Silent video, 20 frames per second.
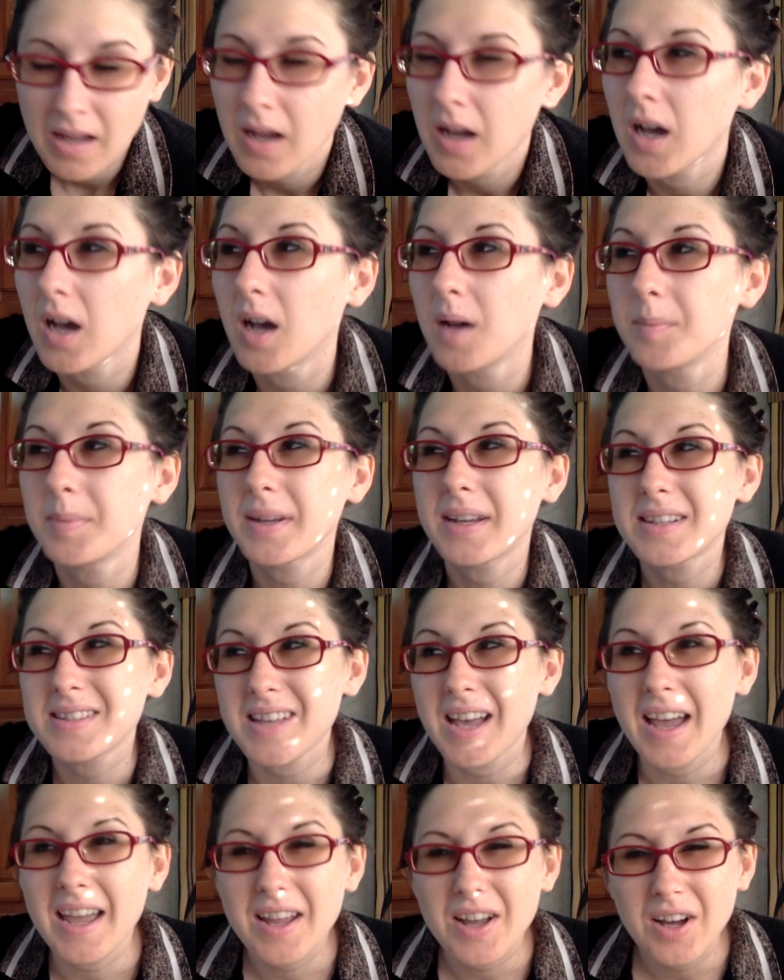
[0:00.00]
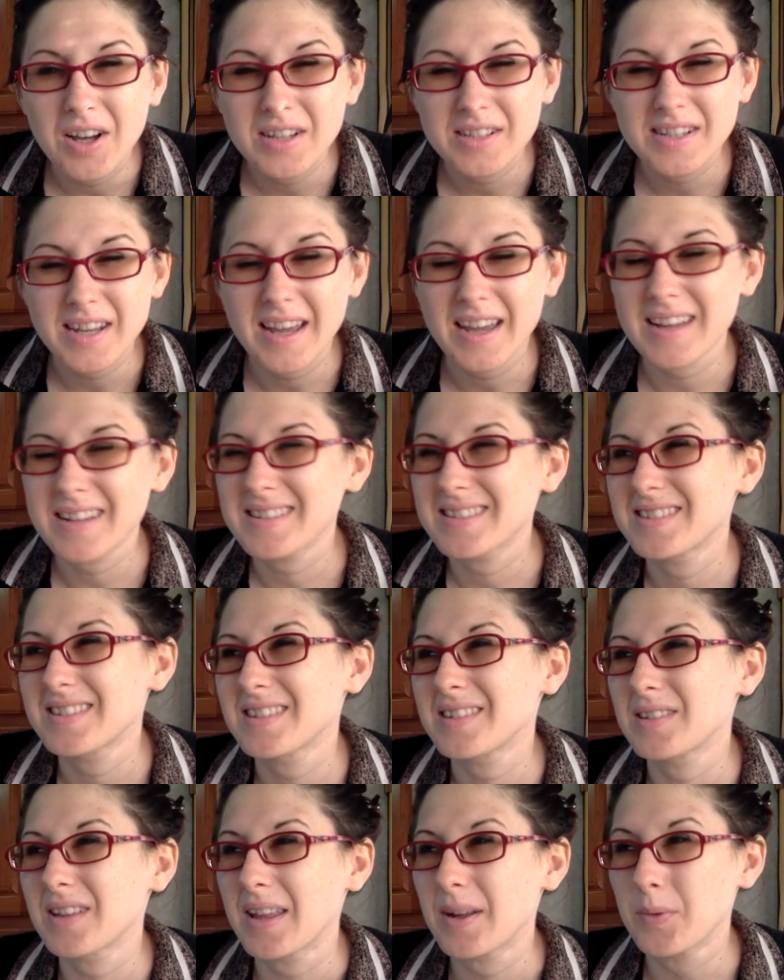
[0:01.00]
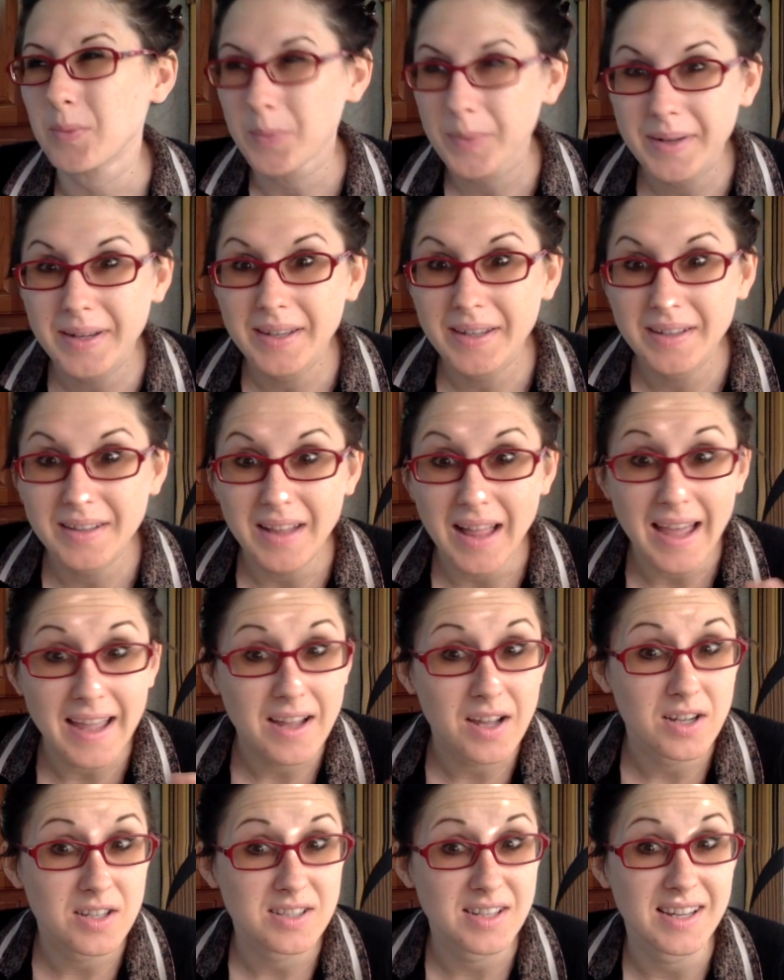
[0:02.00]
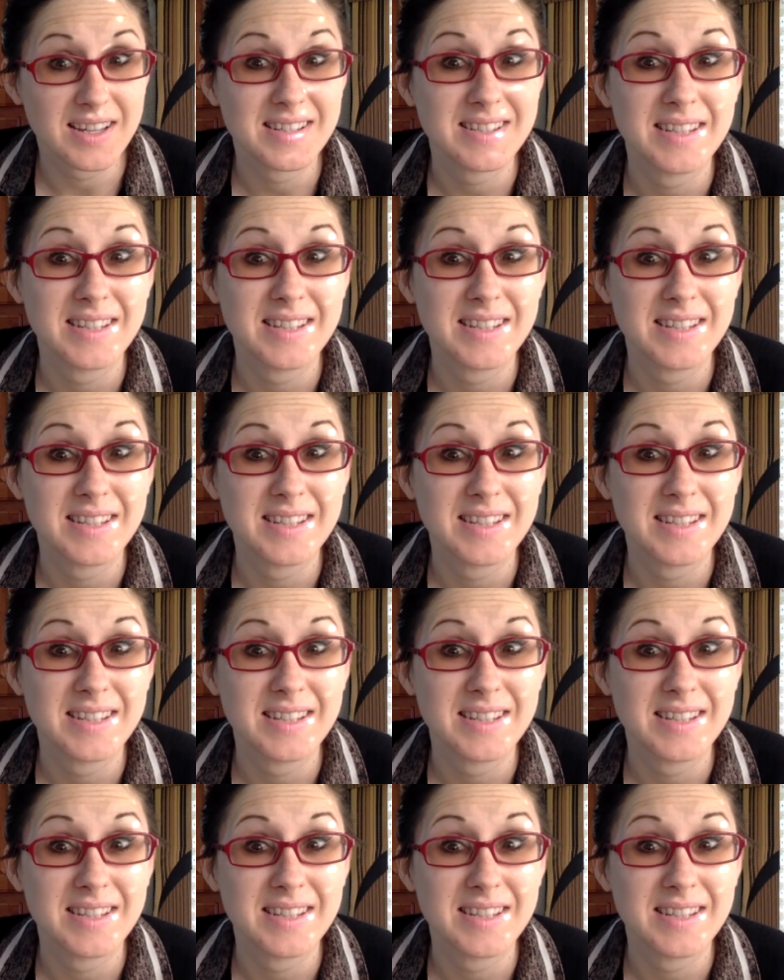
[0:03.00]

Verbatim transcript: Uh, because eye contact, like real eye contact,